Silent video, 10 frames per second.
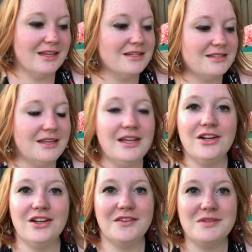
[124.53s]
Sitting
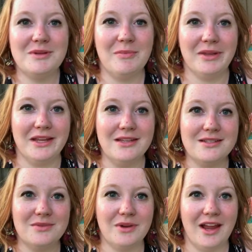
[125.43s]
here gives me a
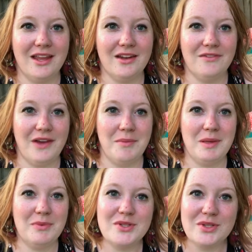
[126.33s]
place where I can invite
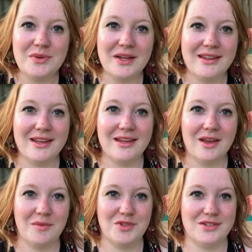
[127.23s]
people to and they can
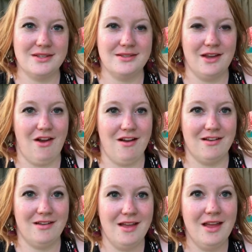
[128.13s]
come just as they are.
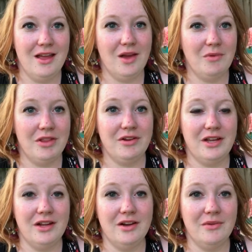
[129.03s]
And while they're
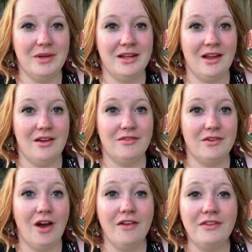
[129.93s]
here, we can have
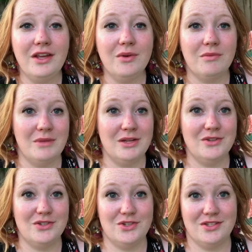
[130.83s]
coffee or
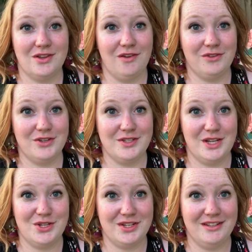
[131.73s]
meals or just
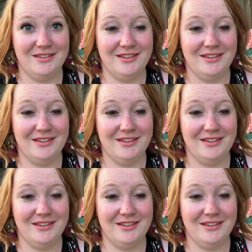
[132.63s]
conversation.